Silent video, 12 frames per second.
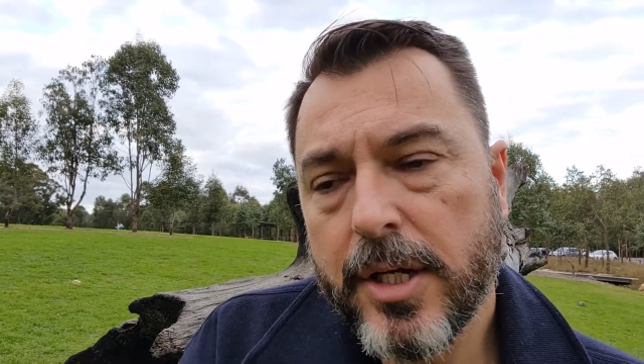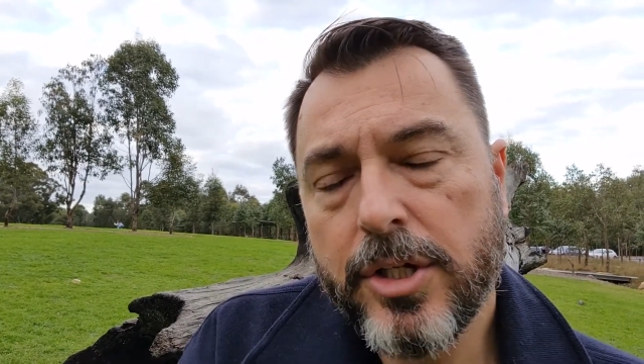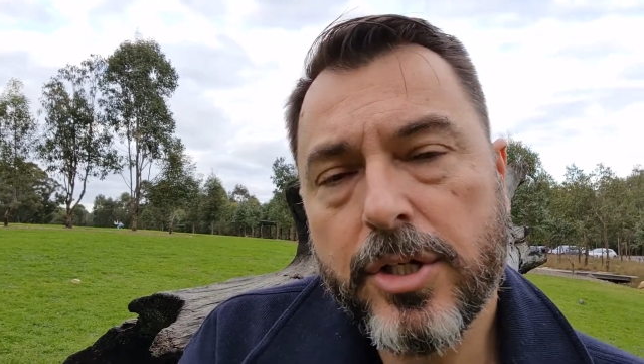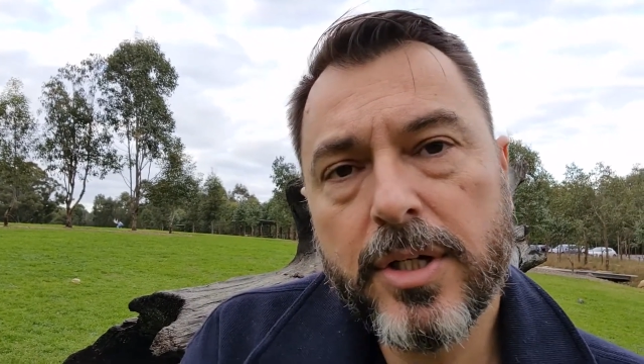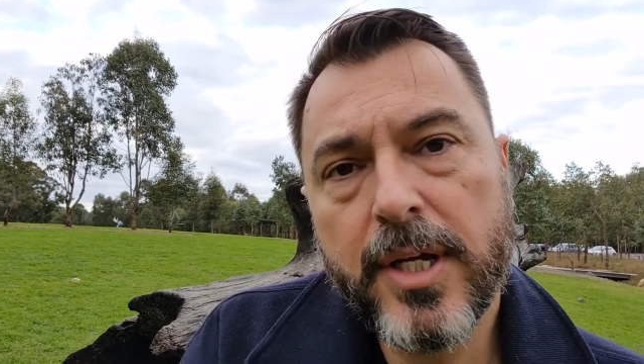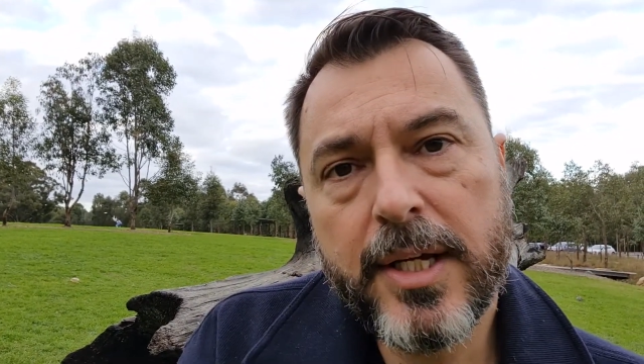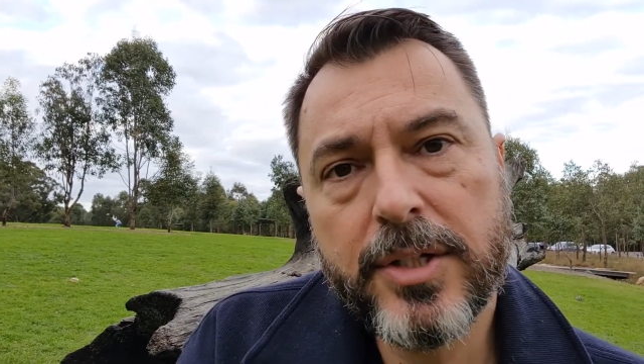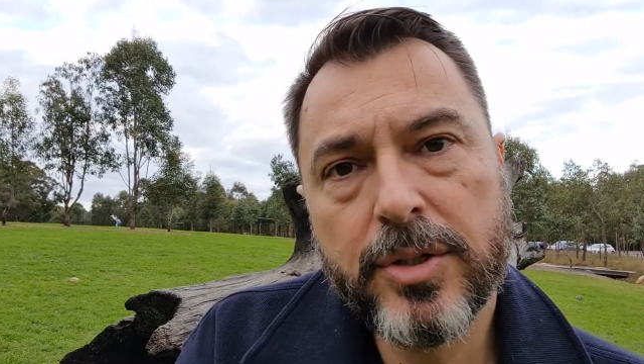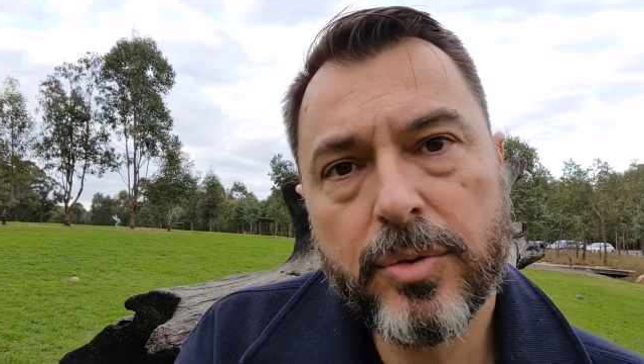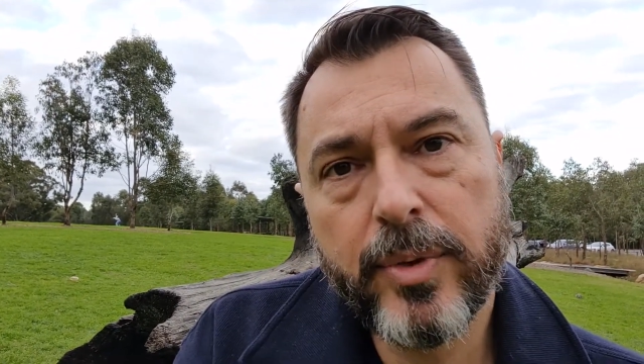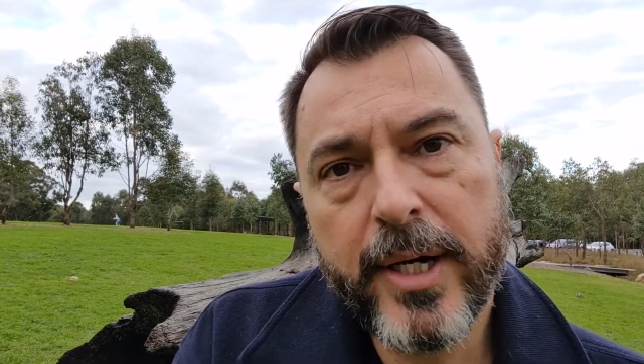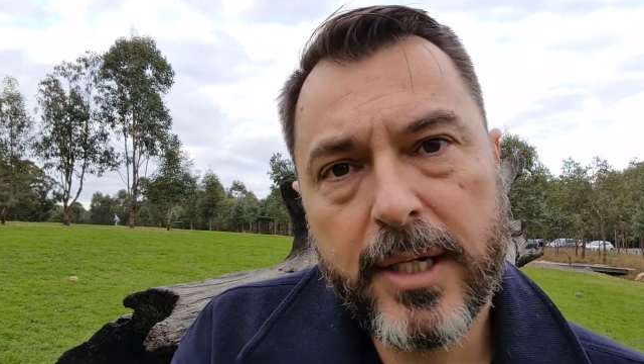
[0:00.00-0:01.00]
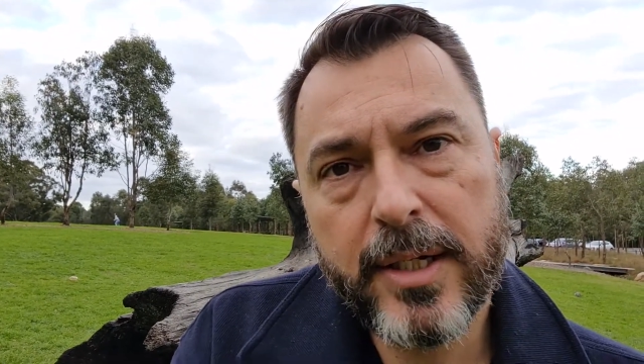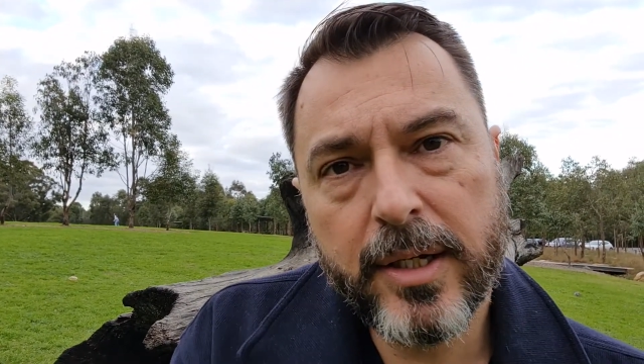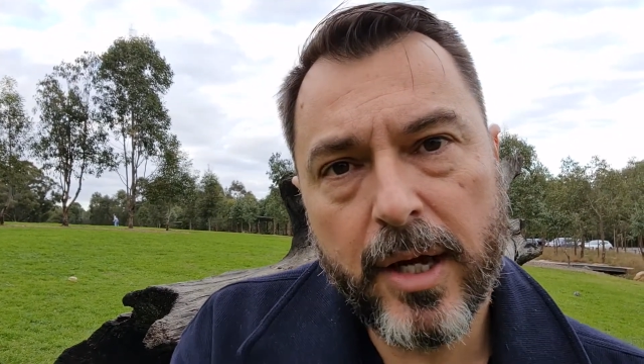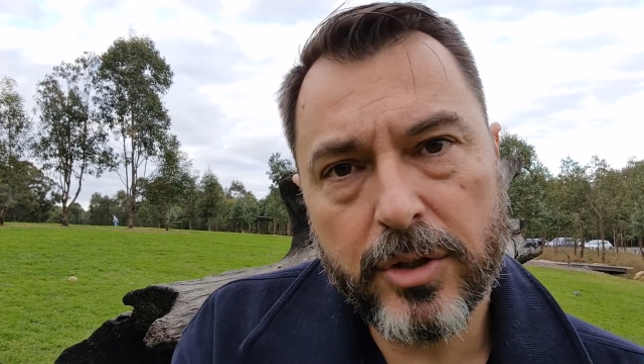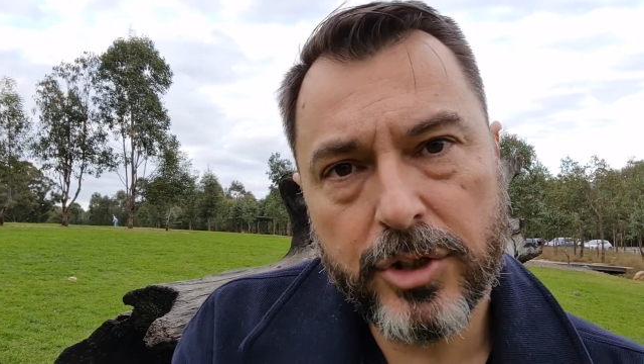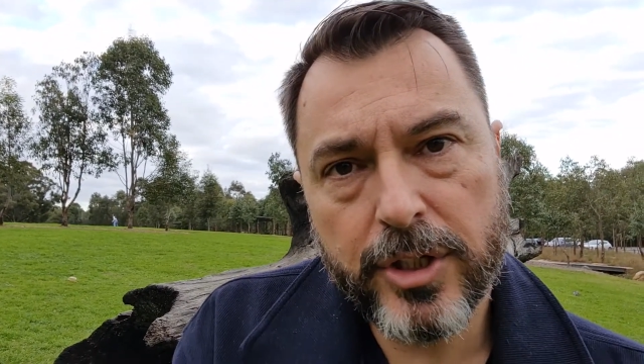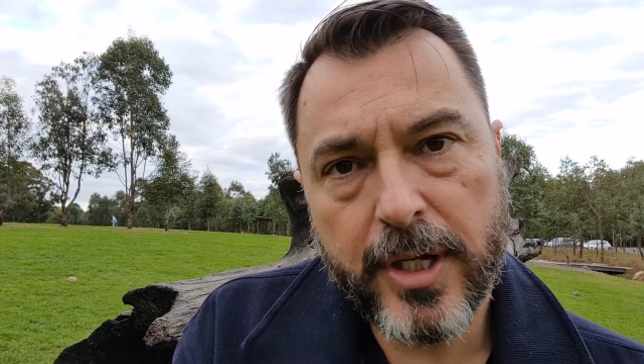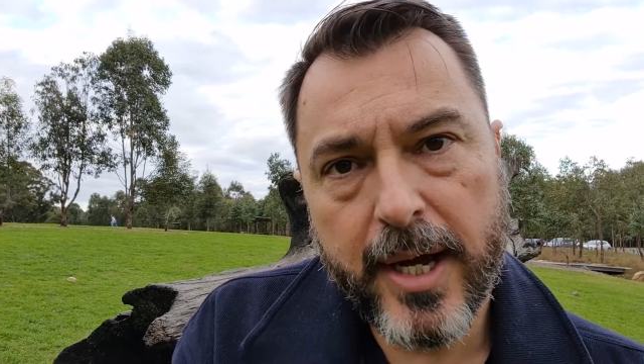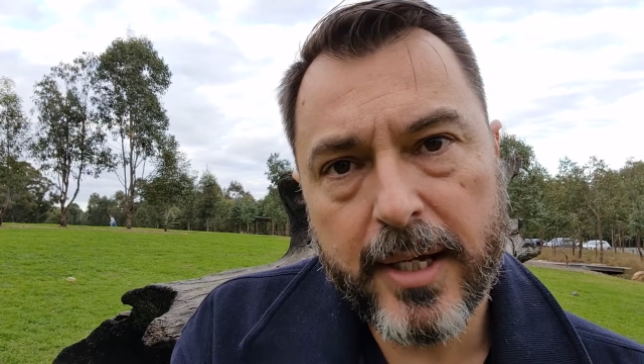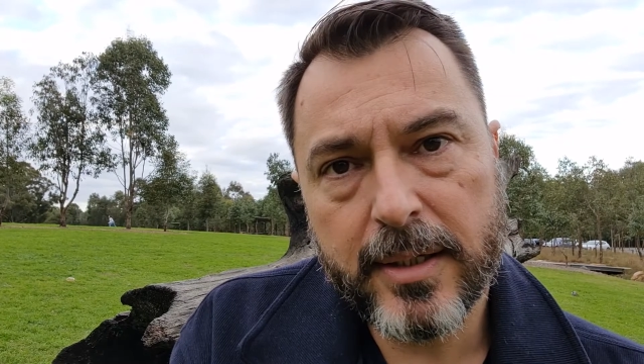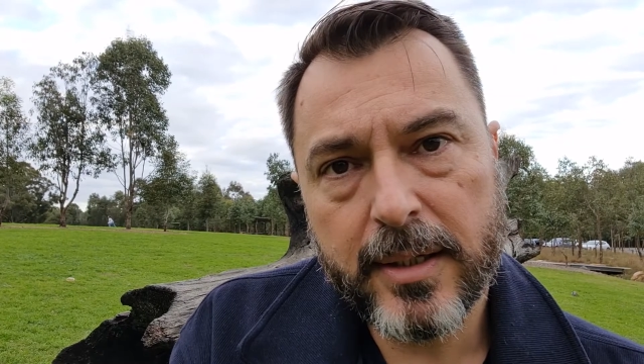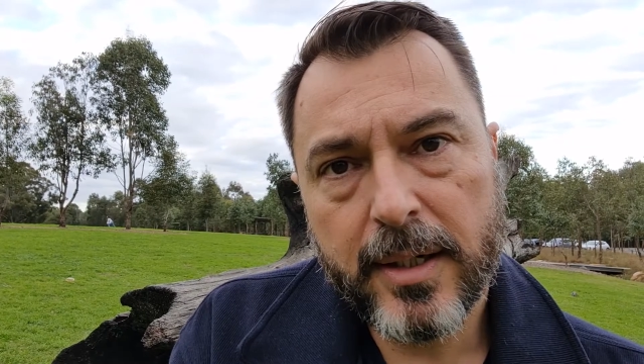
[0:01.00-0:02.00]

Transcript: you need to renegotiate